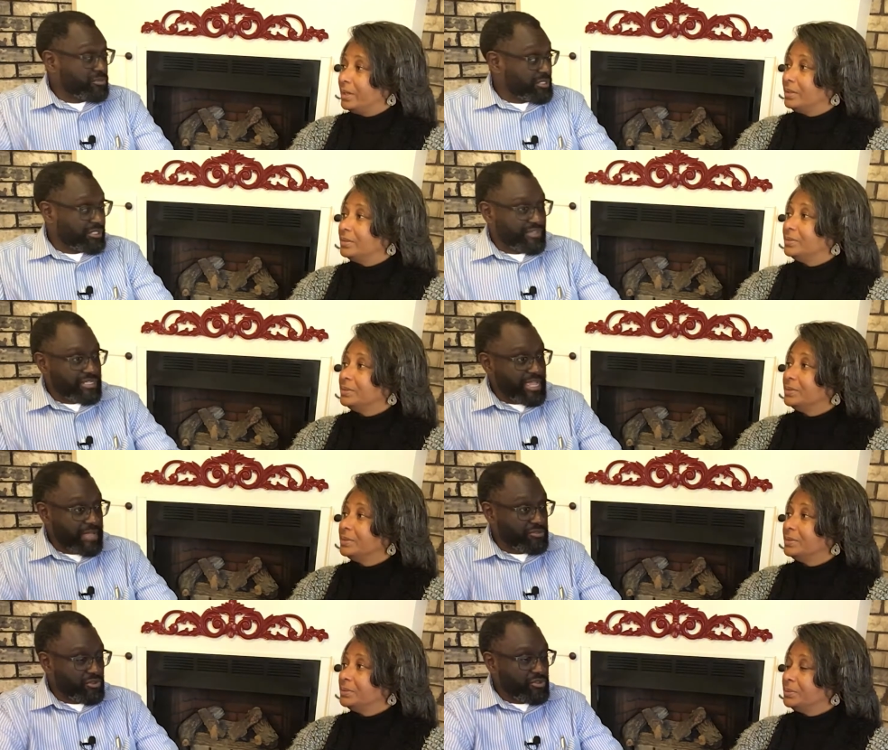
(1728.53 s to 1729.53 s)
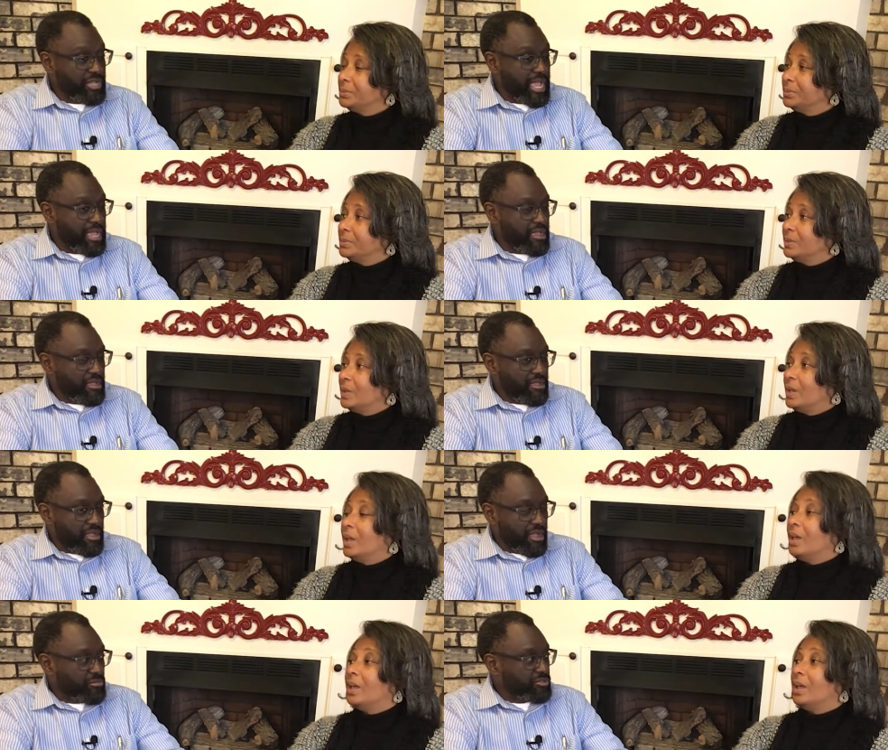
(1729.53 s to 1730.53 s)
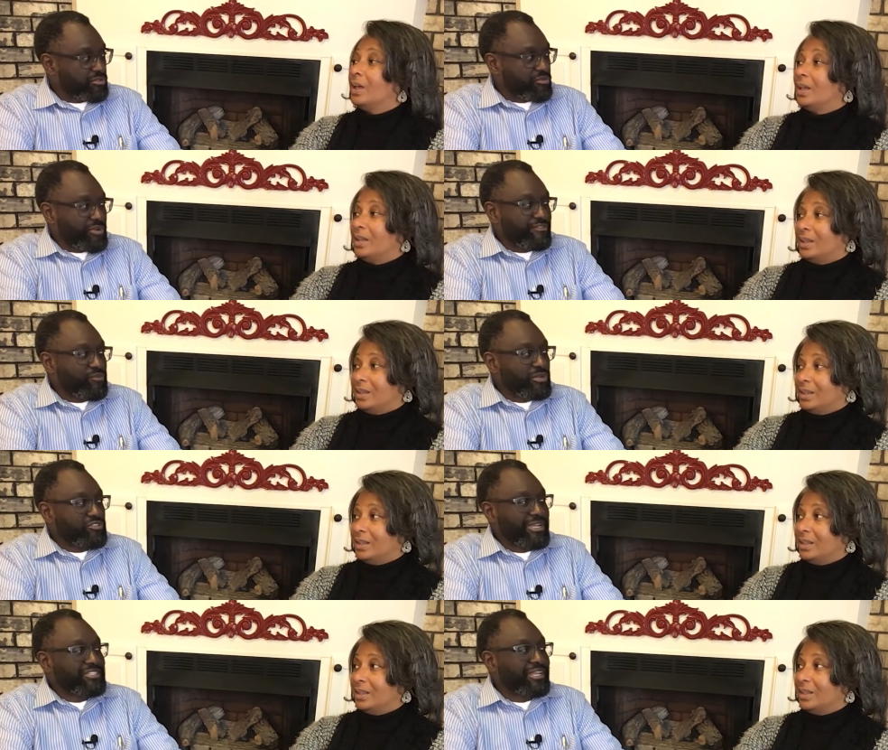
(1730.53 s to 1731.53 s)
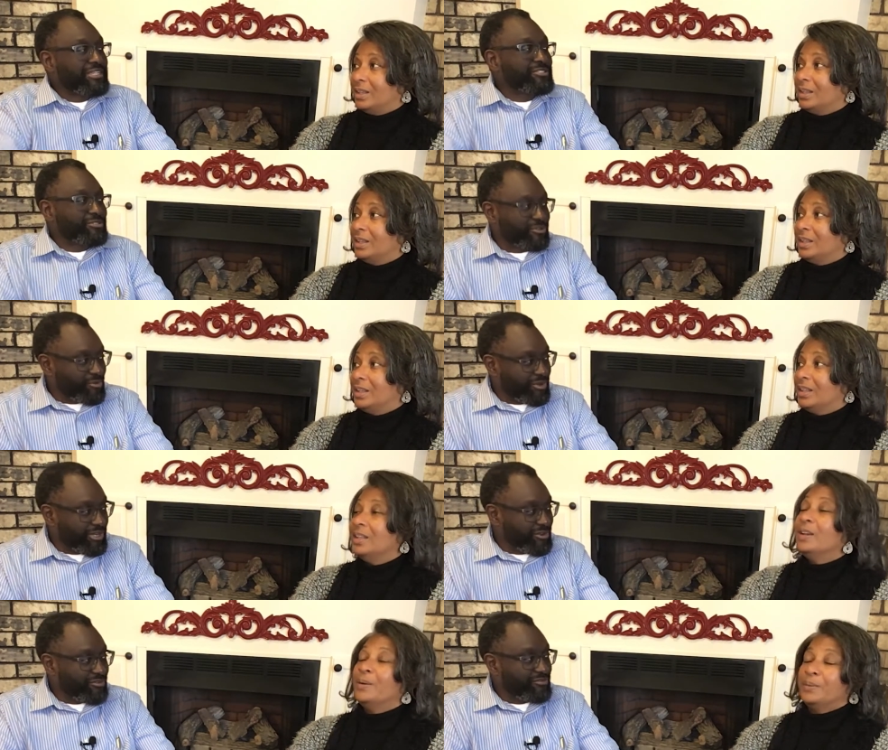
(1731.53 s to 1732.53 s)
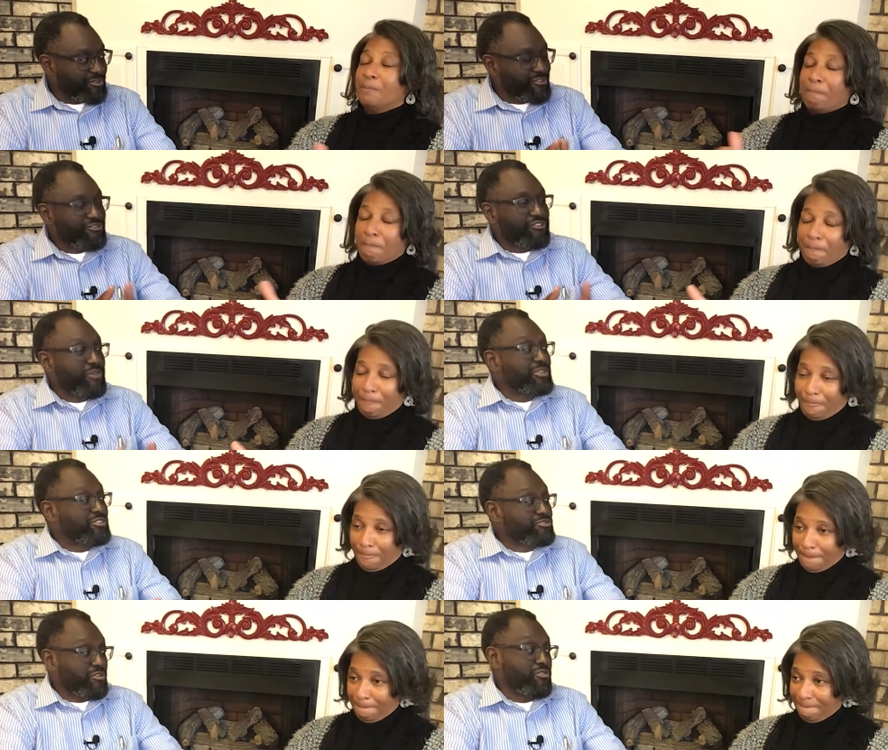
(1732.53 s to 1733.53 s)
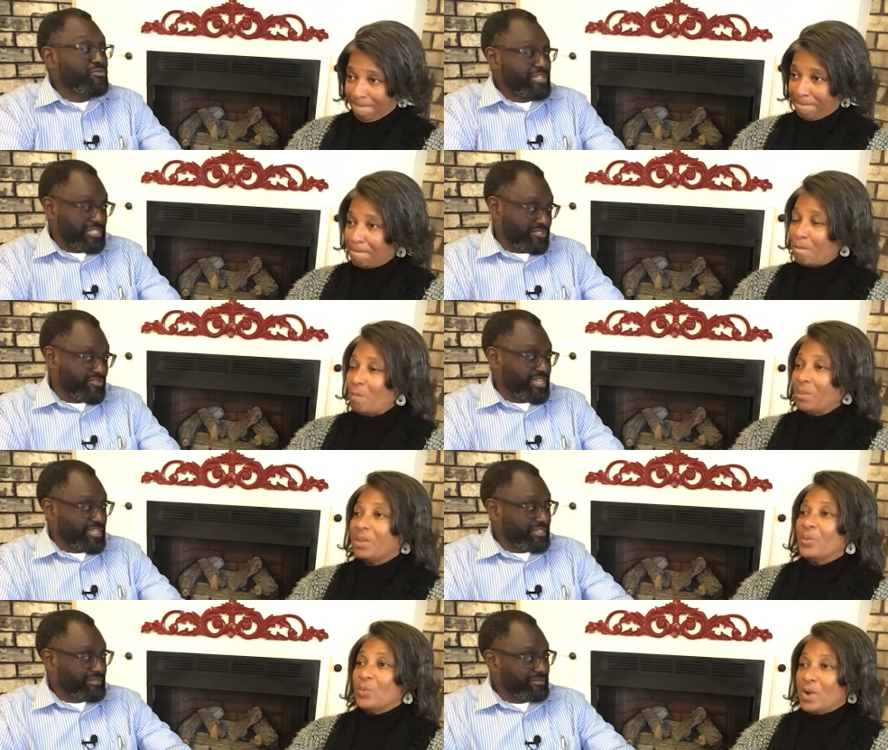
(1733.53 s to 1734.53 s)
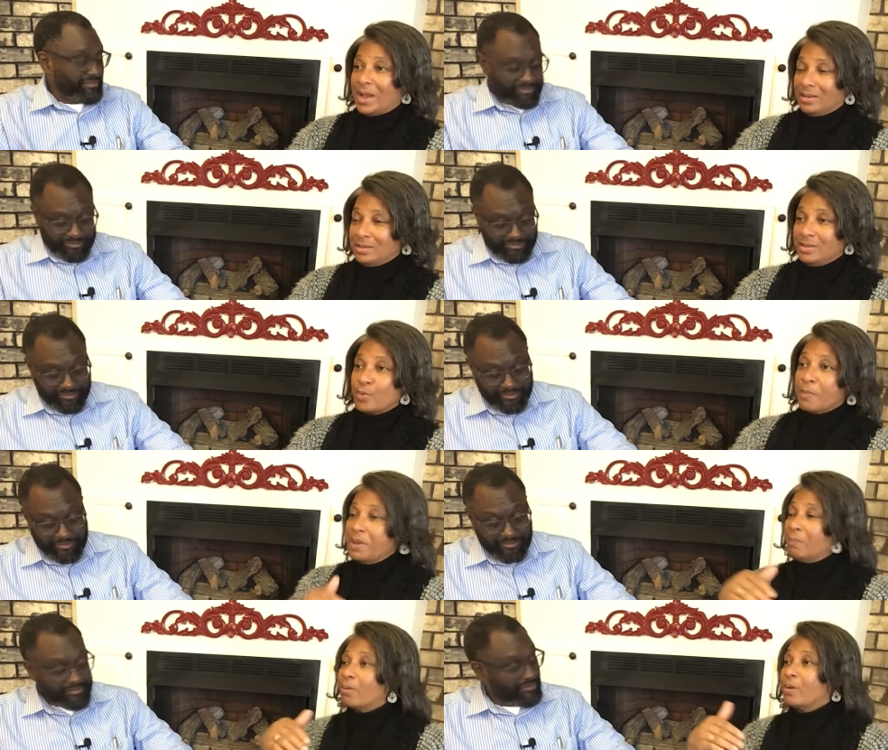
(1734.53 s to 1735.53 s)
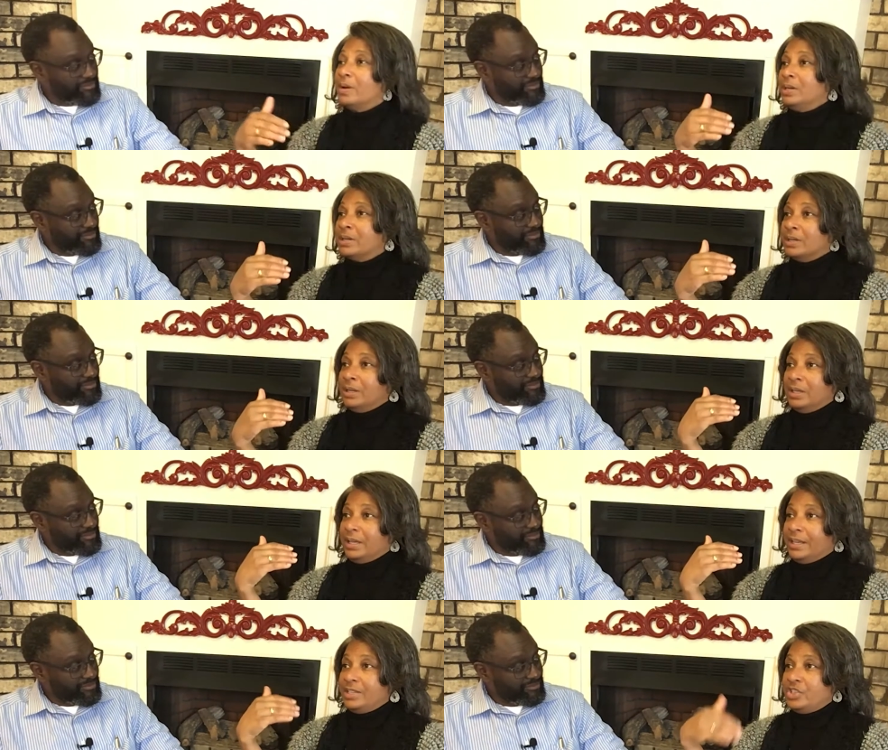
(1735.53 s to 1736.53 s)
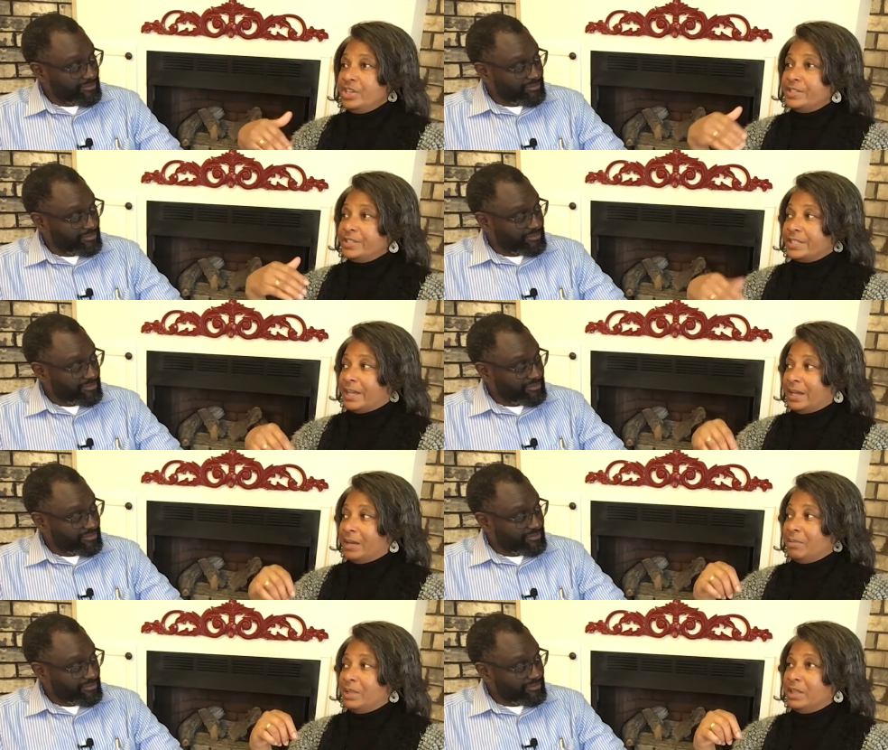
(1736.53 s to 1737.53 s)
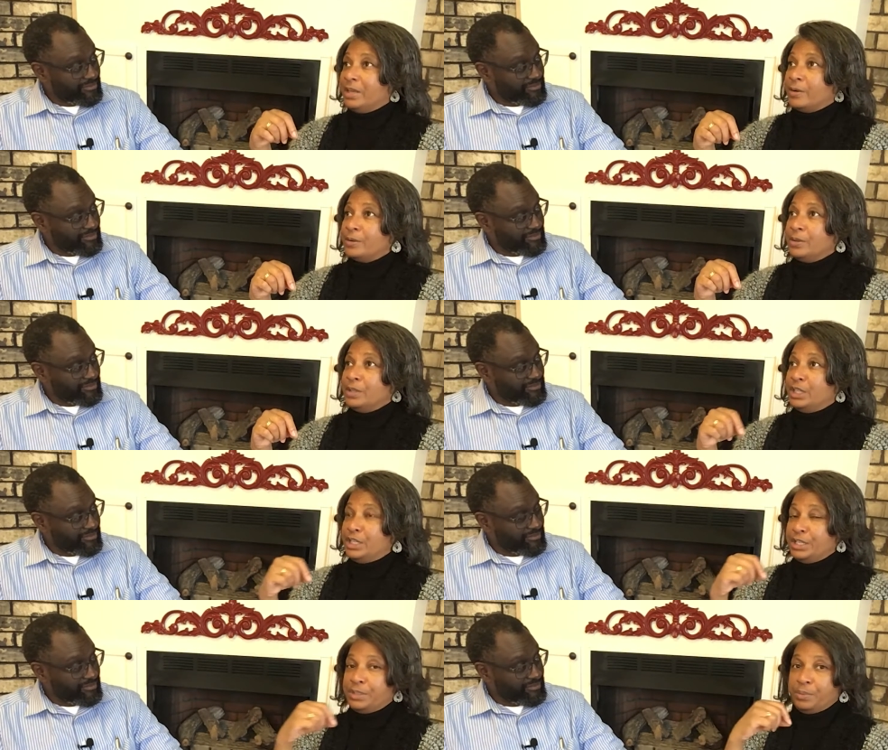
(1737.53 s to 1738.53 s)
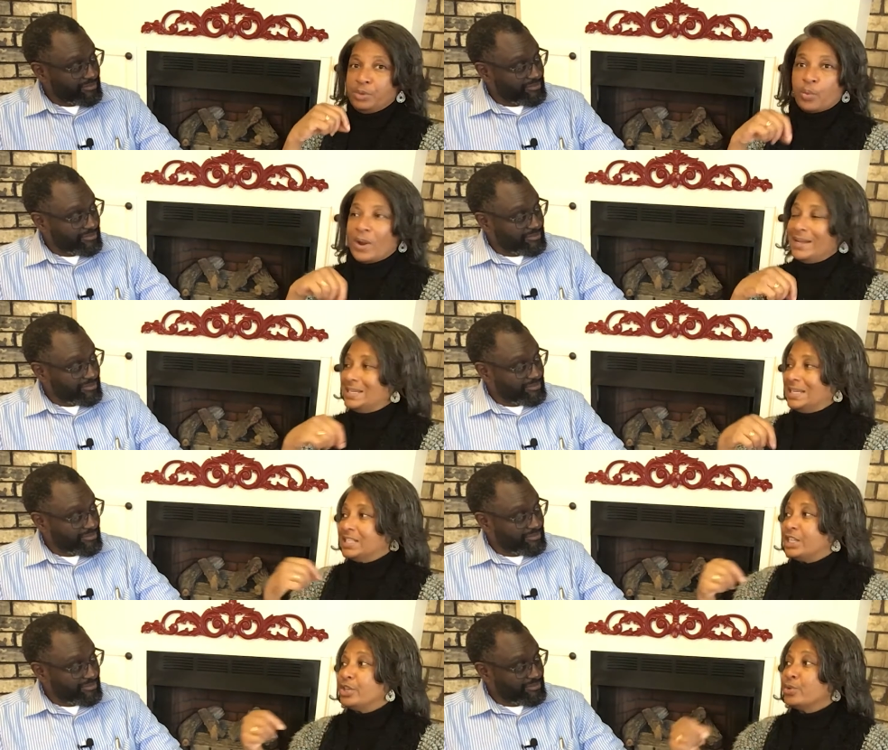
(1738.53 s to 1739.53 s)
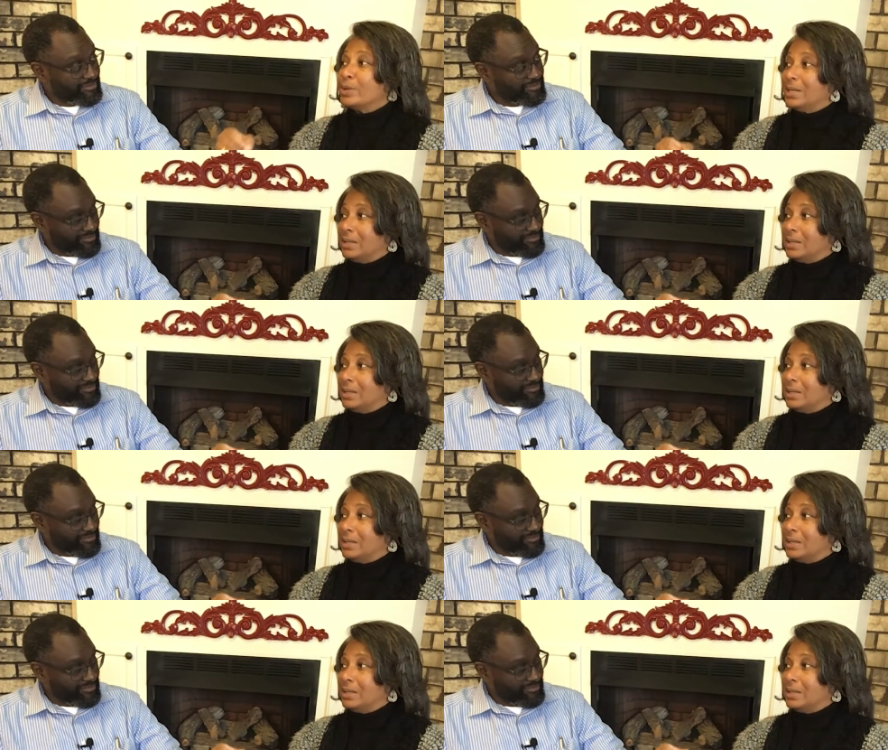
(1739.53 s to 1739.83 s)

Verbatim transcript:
Speaker 1: right. was of that time. So you got almost three or four translations going on from the scroll that he's reading.
Speaker 2: Right, and remember, at Jesus' time, there this the writing is in Greek.